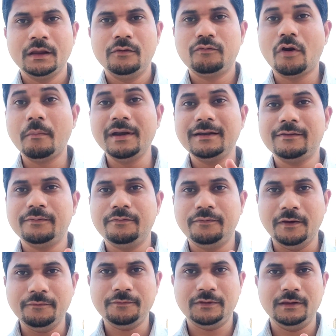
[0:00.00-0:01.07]
From its
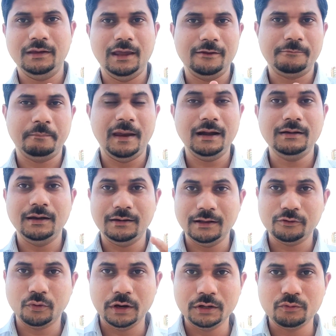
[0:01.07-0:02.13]
5th aspect, it
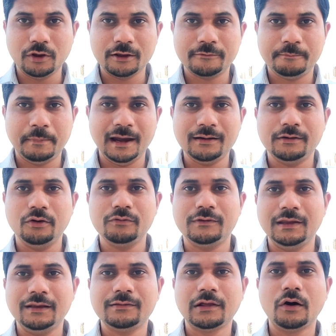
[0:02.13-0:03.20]
is going to aspect your
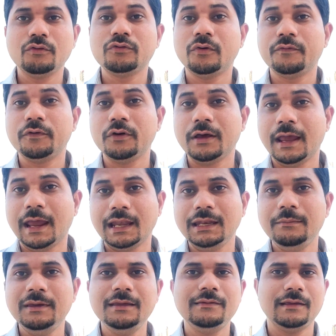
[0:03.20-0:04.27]
6th house of your
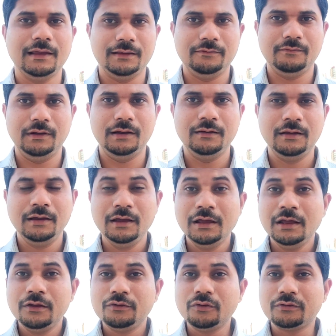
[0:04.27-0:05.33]
enemies as well.
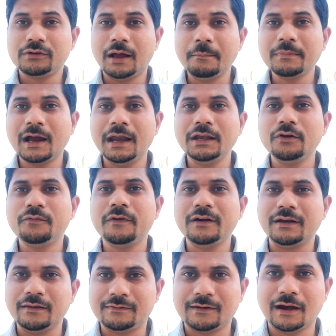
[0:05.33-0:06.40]
So some kind of a
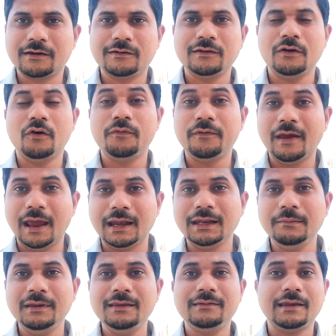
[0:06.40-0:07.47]
destruction of
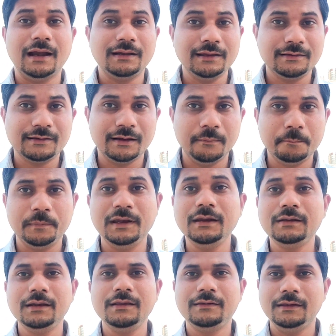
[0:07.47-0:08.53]
enemies, that is
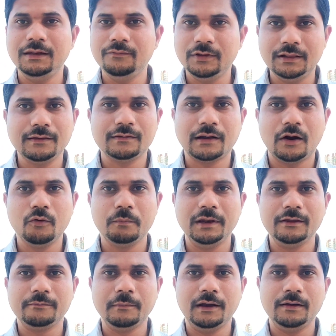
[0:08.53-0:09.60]
completely seen with this Rahu
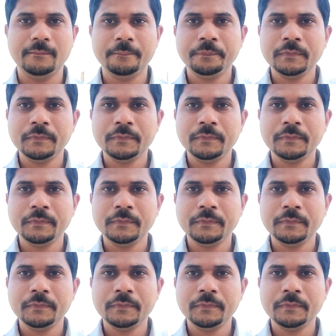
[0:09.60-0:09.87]
placement.